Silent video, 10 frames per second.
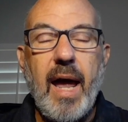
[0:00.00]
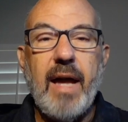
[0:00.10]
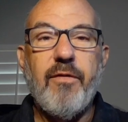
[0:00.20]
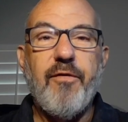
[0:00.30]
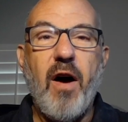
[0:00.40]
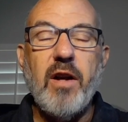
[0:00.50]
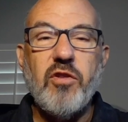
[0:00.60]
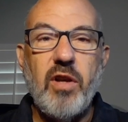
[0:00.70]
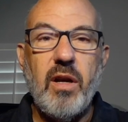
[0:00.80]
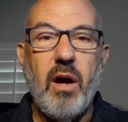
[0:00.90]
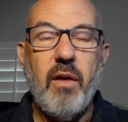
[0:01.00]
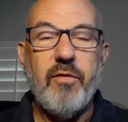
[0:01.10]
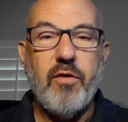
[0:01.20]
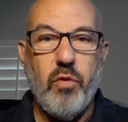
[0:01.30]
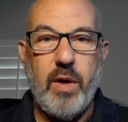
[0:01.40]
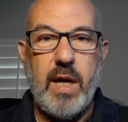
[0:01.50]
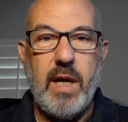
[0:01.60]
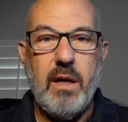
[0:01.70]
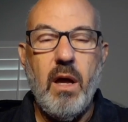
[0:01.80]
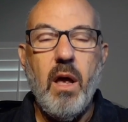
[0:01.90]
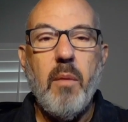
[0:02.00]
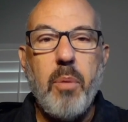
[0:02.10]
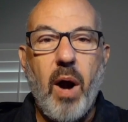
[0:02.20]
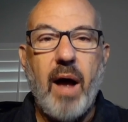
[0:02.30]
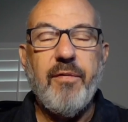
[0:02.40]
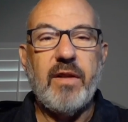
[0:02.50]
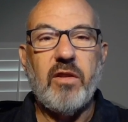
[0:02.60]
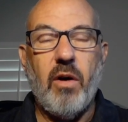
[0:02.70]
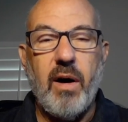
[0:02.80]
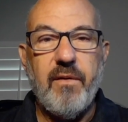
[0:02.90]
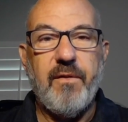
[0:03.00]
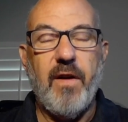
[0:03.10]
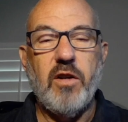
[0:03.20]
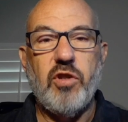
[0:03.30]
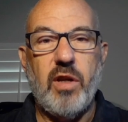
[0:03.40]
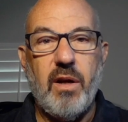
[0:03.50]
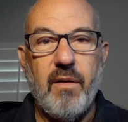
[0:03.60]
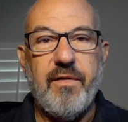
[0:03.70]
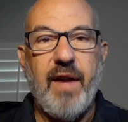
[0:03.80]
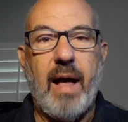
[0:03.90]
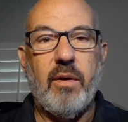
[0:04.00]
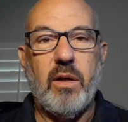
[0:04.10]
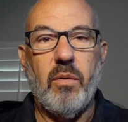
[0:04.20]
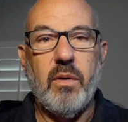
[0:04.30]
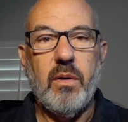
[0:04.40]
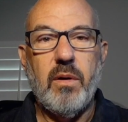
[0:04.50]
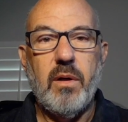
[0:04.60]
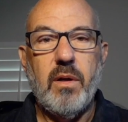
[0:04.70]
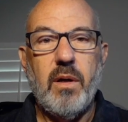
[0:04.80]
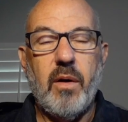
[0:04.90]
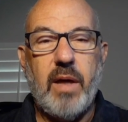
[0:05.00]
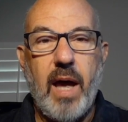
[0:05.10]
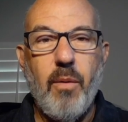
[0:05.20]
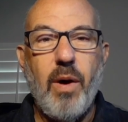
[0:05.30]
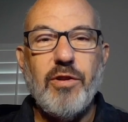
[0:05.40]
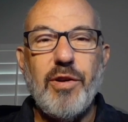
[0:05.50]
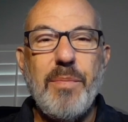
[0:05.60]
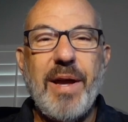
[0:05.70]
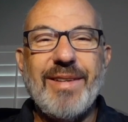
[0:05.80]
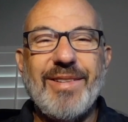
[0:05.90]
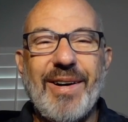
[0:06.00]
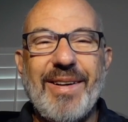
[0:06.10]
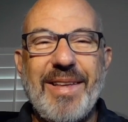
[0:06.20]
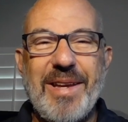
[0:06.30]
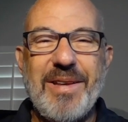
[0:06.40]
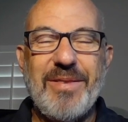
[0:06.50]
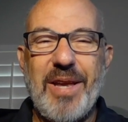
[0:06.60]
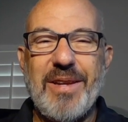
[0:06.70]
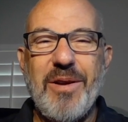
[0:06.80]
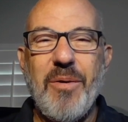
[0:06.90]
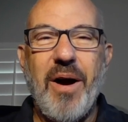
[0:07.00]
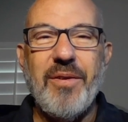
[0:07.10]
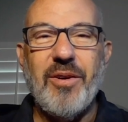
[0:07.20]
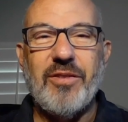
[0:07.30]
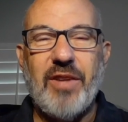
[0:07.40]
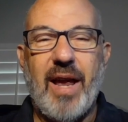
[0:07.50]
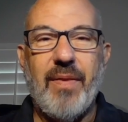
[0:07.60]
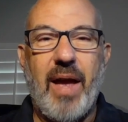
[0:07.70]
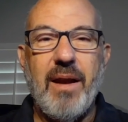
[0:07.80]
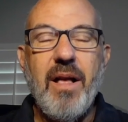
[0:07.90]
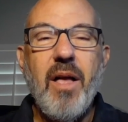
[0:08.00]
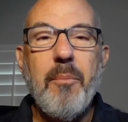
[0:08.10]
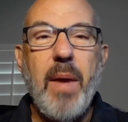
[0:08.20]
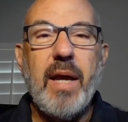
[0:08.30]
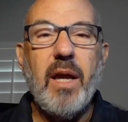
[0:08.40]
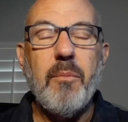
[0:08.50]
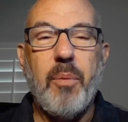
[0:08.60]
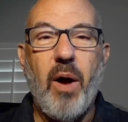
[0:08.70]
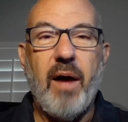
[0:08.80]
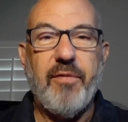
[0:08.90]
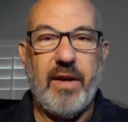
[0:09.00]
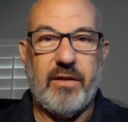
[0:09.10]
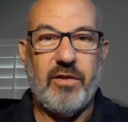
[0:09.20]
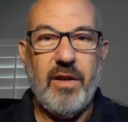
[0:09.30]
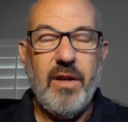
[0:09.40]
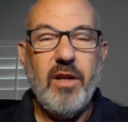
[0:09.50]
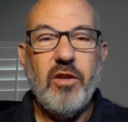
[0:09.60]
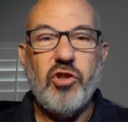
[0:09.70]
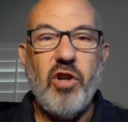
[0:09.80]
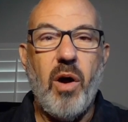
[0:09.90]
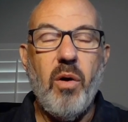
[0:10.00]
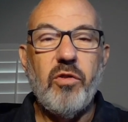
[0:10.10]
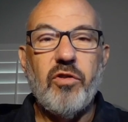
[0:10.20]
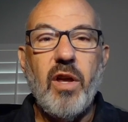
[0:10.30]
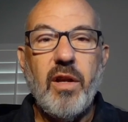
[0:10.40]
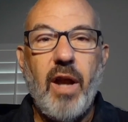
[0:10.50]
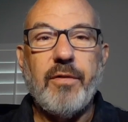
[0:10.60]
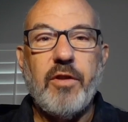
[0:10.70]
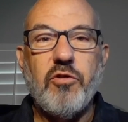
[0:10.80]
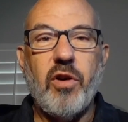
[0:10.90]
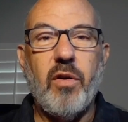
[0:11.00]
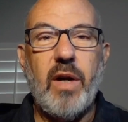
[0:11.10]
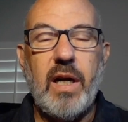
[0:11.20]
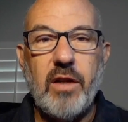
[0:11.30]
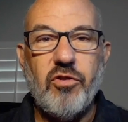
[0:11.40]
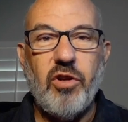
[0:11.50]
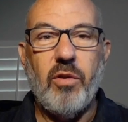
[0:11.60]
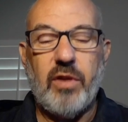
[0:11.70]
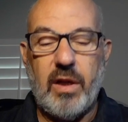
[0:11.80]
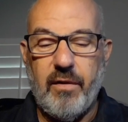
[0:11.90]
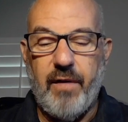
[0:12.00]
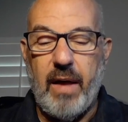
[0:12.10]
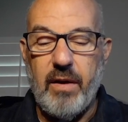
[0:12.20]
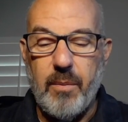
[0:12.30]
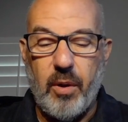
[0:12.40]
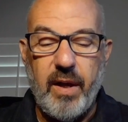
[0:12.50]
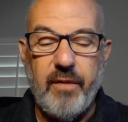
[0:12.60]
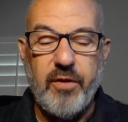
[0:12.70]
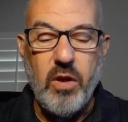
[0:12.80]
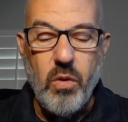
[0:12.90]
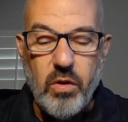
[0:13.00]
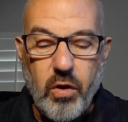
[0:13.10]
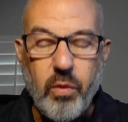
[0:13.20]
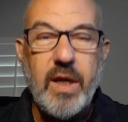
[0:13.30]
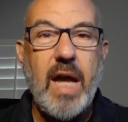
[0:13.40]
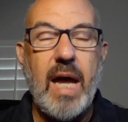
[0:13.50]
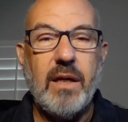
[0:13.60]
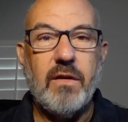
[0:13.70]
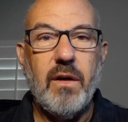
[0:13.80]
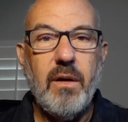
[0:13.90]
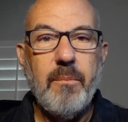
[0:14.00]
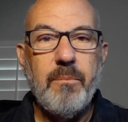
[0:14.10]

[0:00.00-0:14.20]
a function of greed. Profits are a function of value. Okay, I want you to make sure that you understand that. Making profits shows not that you're greedy, it shows that you're valuable. If you create